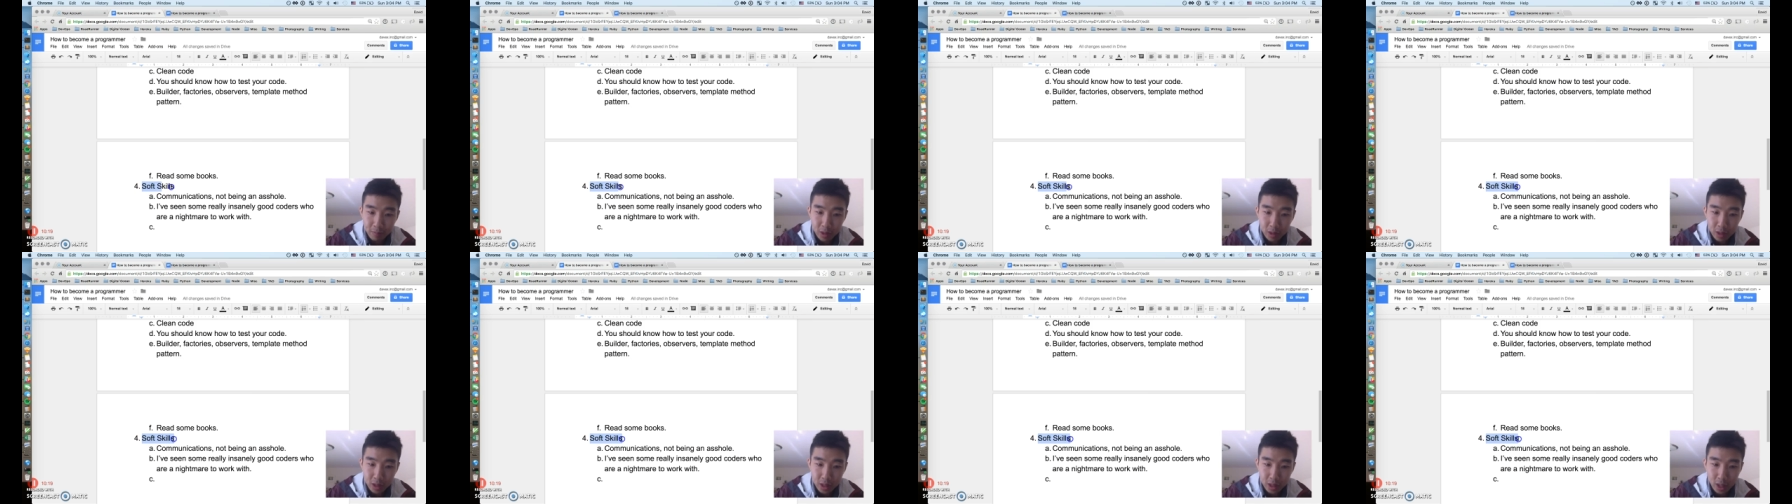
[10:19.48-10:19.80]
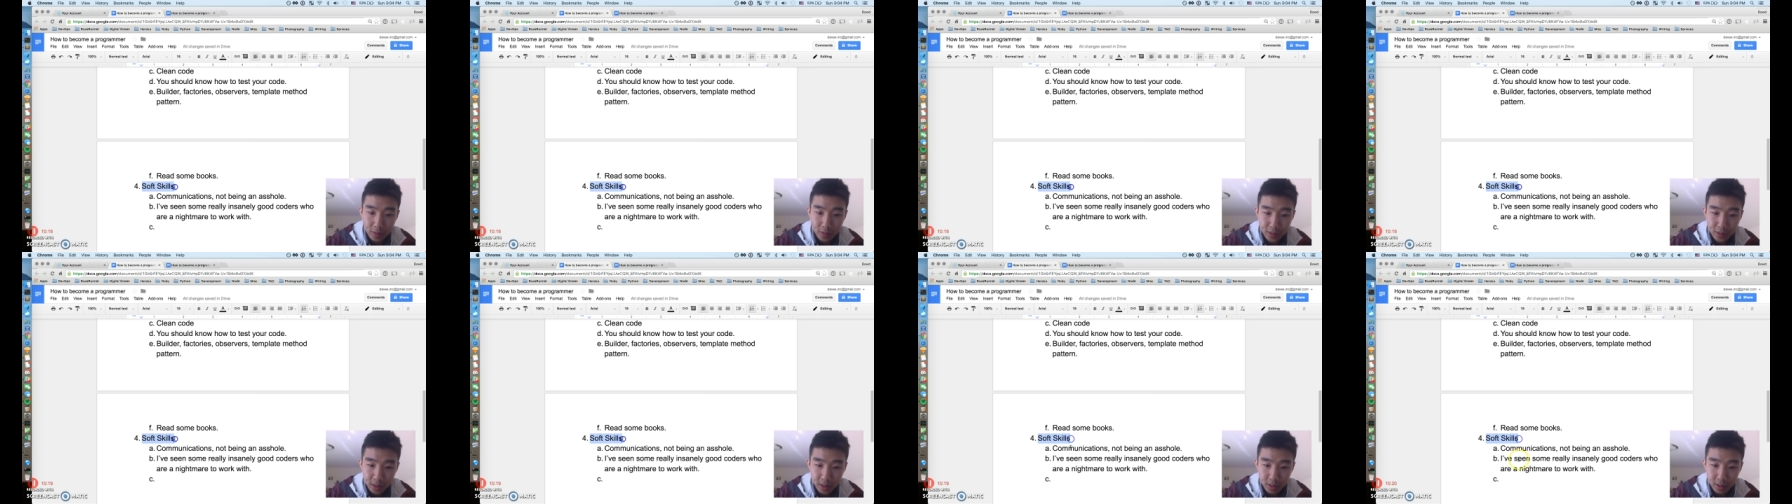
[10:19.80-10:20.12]

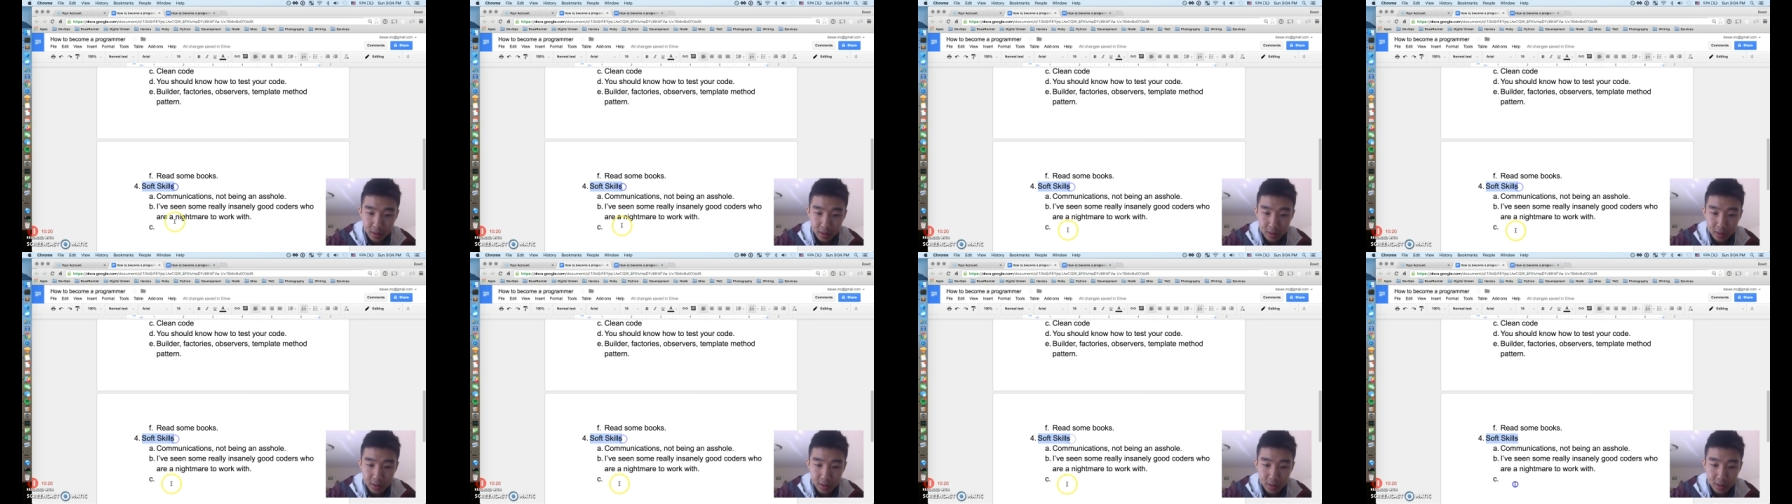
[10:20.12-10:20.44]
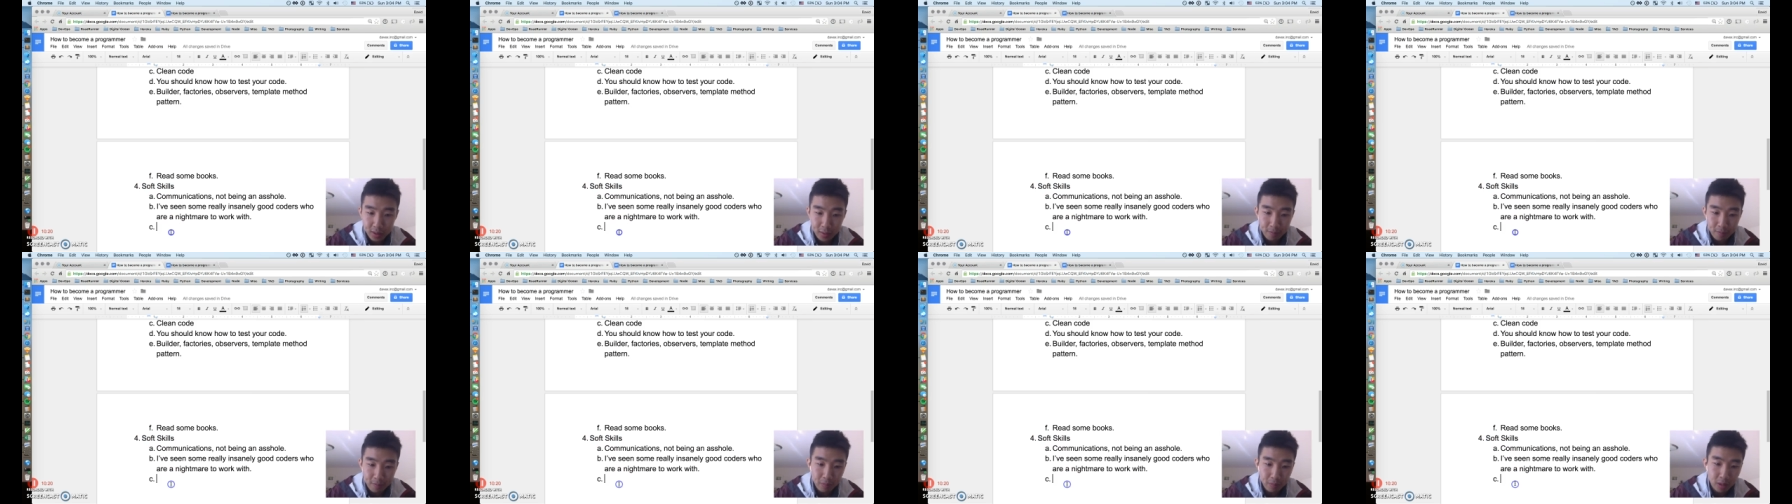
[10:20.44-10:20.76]
soft skills,
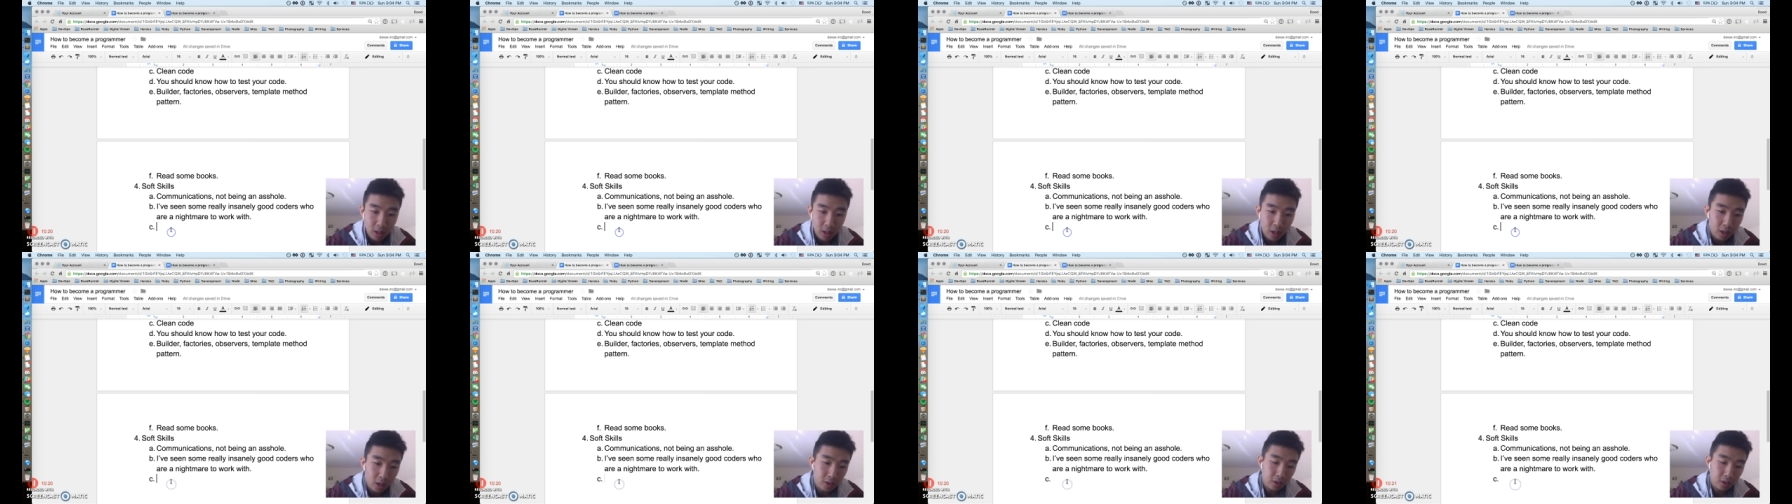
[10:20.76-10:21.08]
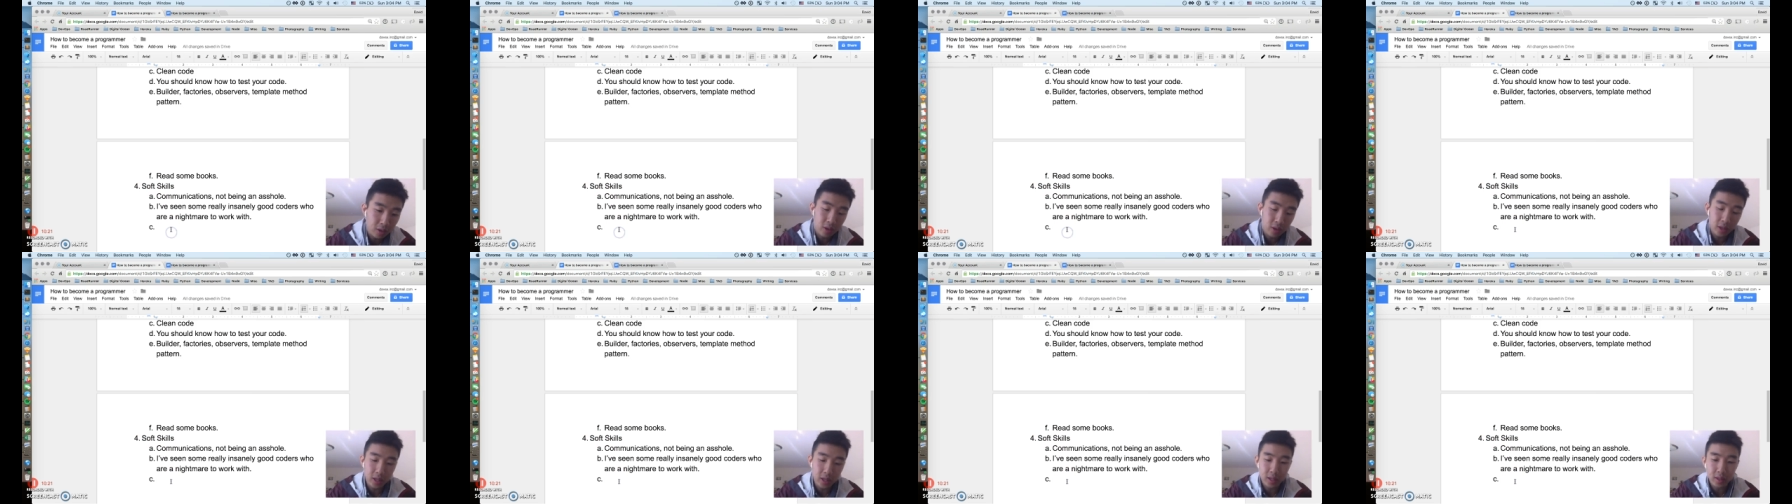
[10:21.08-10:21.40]
other
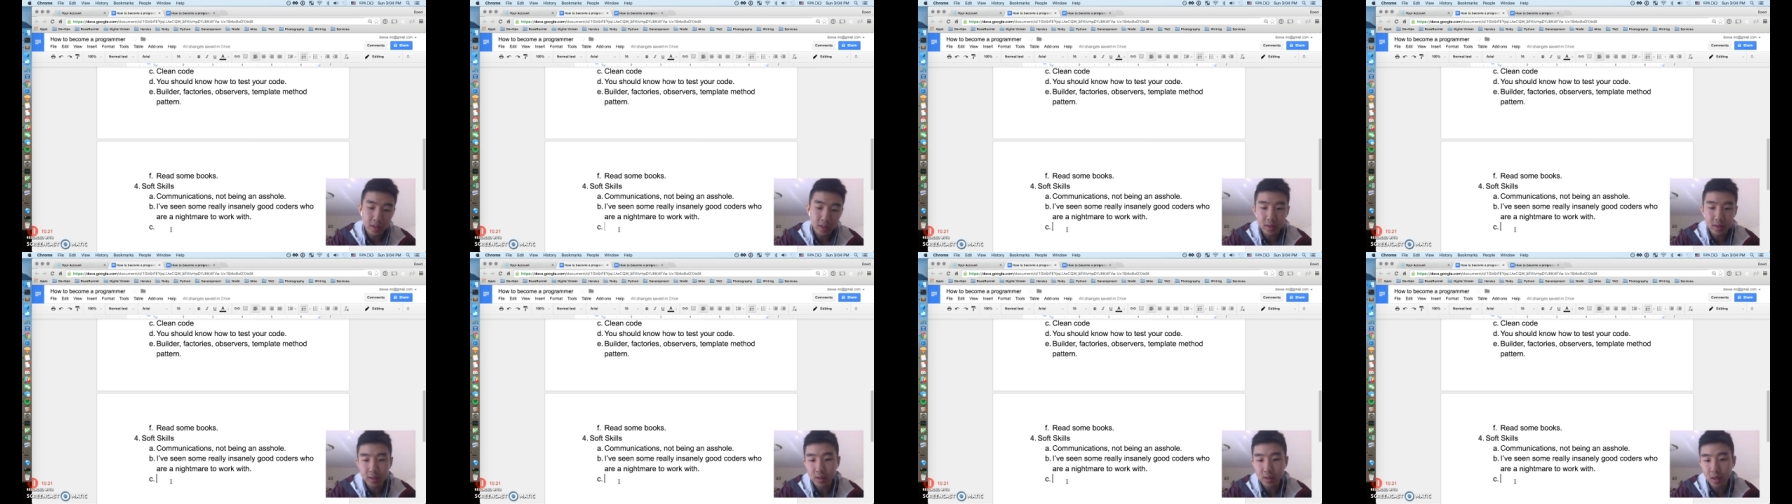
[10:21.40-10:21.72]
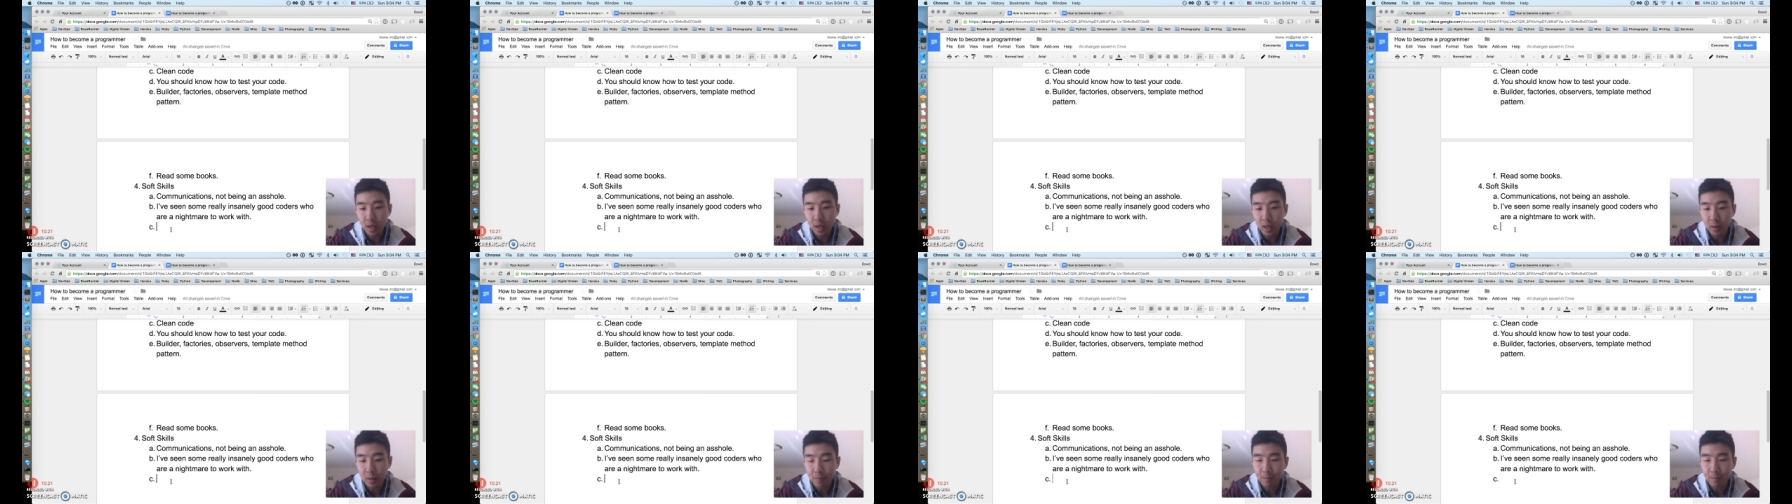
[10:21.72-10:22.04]
things,
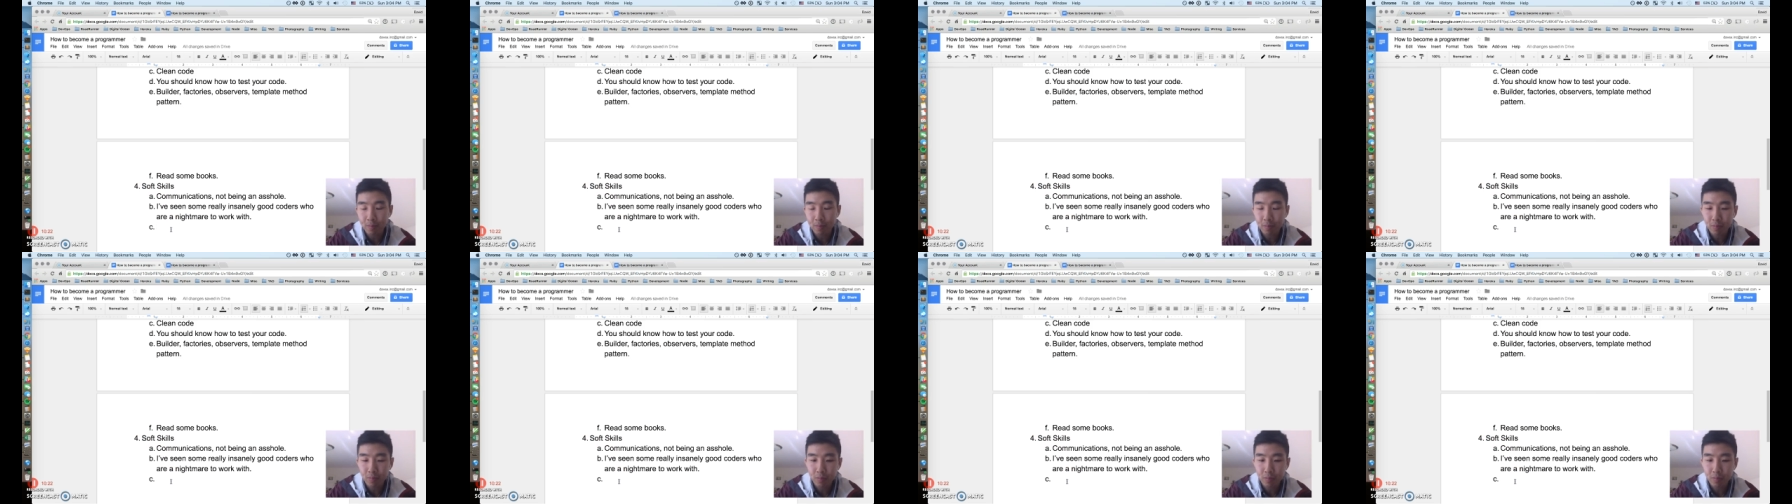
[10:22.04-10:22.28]
um,